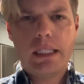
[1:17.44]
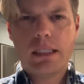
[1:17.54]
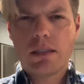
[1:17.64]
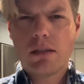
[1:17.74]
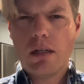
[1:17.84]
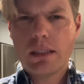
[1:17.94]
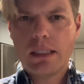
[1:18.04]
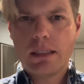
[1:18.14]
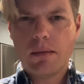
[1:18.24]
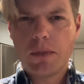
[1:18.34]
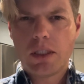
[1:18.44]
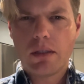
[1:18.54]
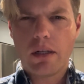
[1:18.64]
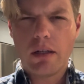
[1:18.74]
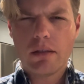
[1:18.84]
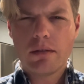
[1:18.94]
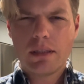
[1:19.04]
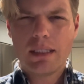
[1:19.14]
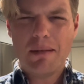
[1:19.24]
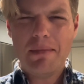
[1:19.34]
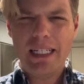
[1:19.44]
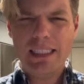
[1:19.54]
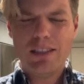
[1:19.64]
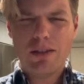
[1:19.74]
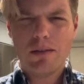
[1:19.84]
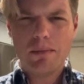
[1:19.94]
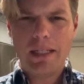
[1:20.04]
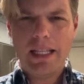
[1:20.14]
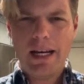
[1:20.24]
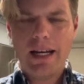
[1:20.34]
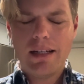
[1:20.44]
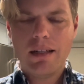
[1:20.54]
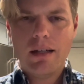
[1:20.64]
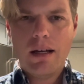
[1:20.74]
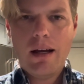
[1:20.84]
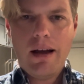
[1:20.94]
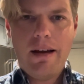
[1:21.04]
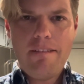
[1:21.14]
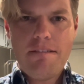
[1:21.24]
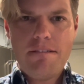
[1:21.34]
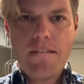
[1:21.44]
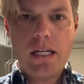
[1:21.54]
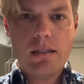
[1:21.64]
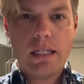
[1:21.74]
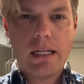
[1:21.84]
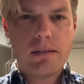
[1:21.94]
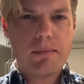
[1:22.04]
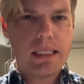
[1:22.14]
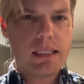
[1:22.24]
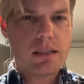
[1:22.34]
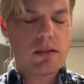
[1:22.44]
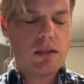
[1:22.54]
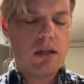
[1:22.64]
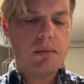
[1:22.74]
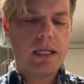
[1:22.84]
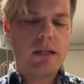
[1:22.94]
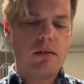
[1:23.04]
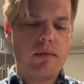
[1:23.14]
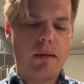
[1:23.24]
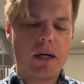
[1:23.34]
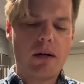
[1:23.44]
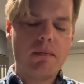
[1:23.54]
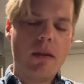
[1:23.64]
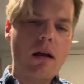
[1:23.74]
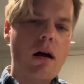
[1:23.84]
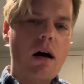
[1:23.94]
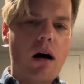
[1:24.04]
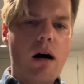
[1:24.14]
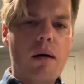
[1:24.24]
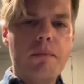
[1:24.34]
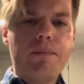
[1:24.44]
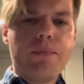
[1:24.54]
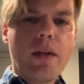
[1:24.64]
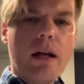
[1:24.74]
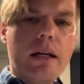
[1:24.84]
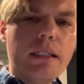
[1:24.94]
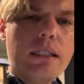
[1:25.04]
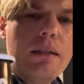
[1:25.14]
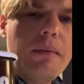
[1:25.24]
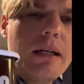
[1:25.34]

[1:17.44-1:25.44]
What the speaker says: you just toss in some sugar. Somebody told me that. I feel like it was my sister-in-law, but I don't remember. And isn't it weird